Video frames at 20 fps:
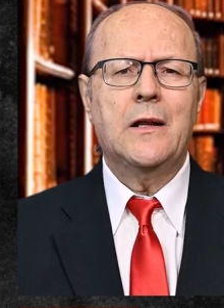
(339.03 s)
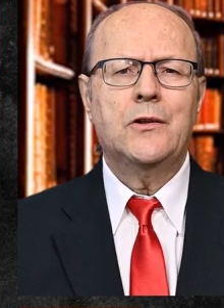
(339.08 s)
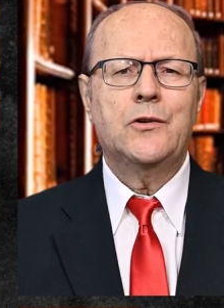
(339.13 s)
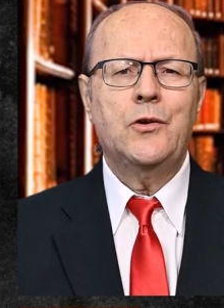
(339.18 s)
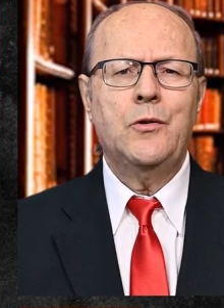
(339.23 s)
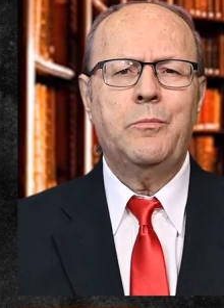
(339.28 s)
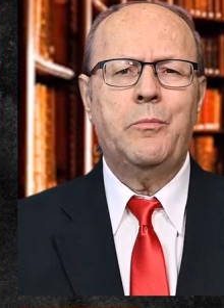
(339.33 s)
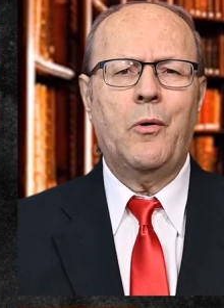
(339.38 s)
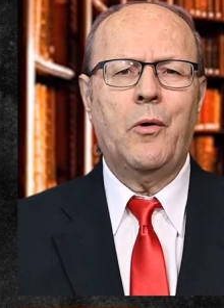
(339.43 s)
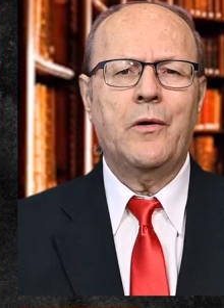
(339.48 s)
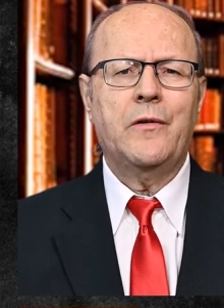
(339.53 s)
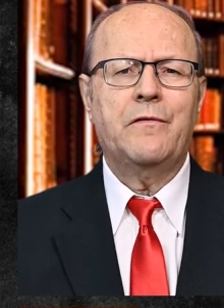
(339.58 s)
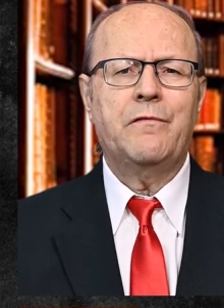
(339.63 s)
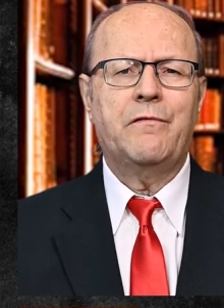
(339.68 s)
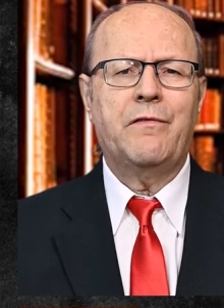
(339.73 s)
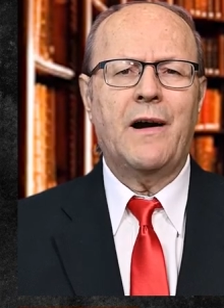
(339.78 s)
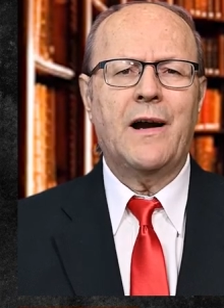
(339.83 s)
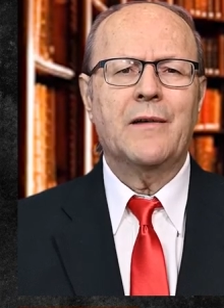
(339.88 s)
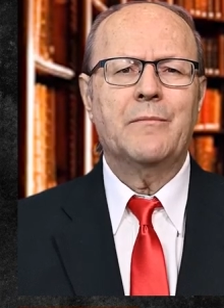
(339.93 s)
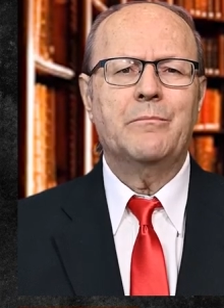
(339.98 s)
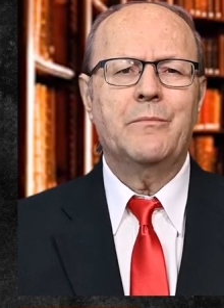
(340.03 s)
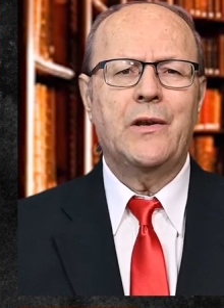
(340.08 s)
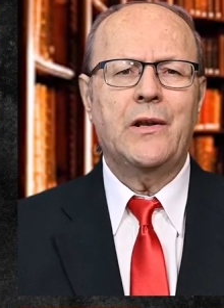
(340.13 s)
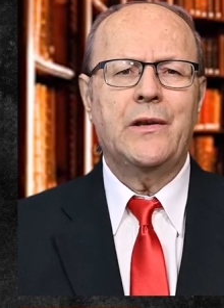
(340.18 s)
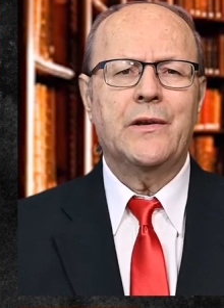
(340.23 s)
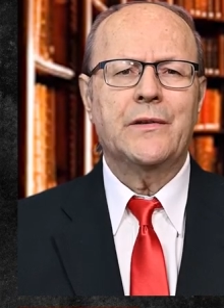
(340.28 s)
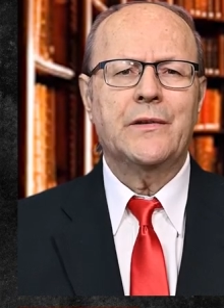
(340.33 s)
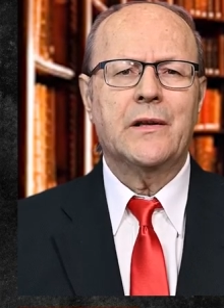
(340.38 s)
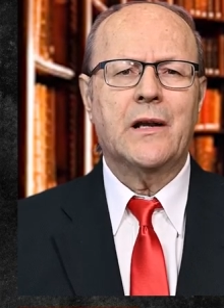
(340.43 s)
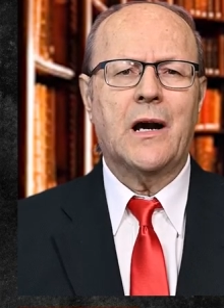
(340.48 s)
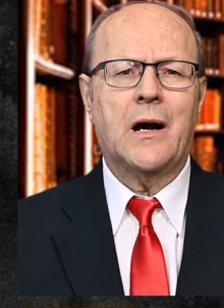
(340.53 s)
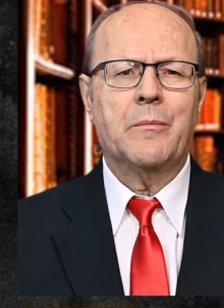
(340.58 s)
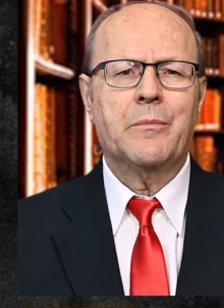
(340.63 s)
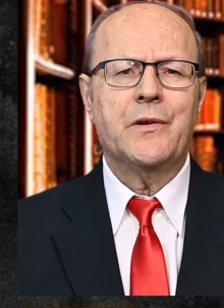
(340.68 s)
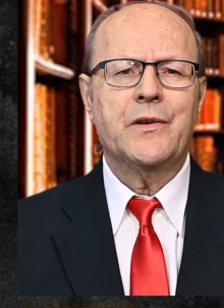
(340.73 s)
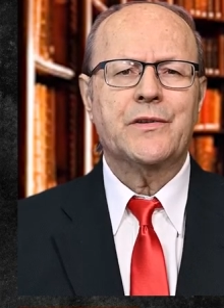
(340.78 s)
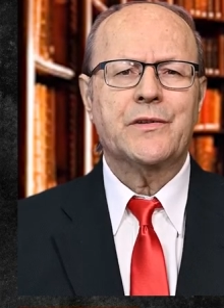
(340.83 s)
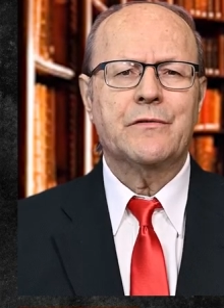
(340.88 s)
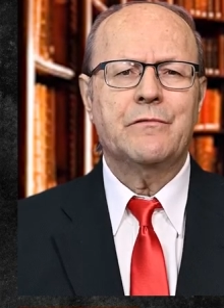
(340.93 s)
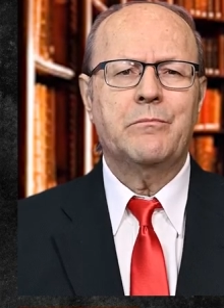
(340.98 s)
2.5 million
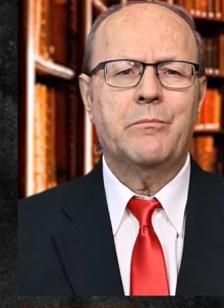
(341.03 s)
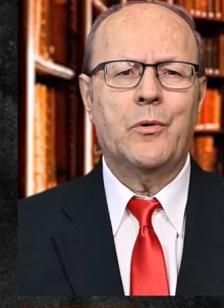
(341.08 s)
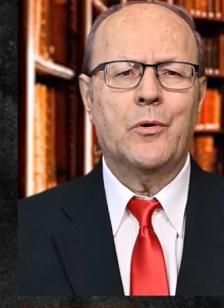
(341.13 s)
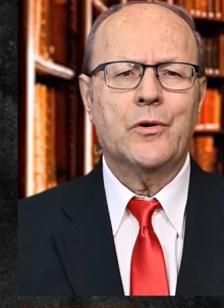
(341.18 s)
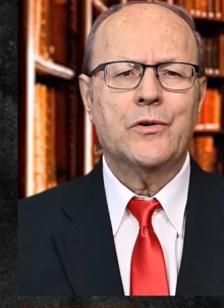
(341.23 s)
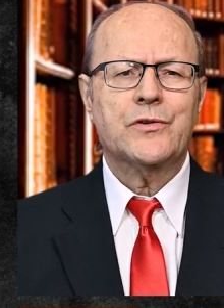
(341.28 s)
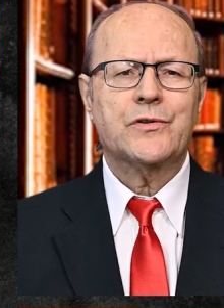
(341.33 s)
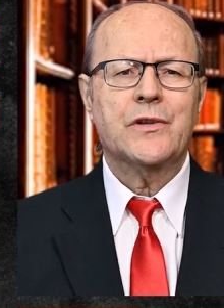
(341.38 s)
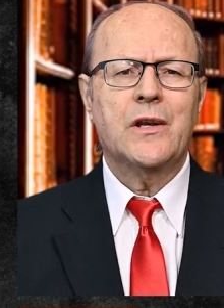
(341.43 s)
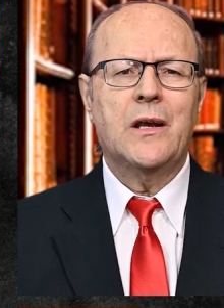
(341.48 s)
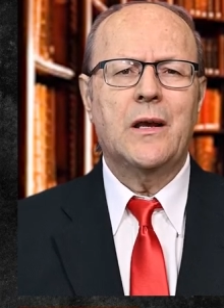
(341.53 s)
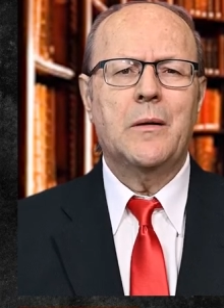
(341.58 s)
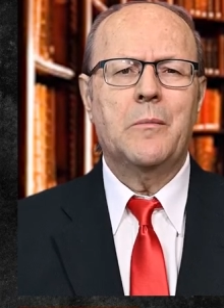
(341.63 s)
copies of books,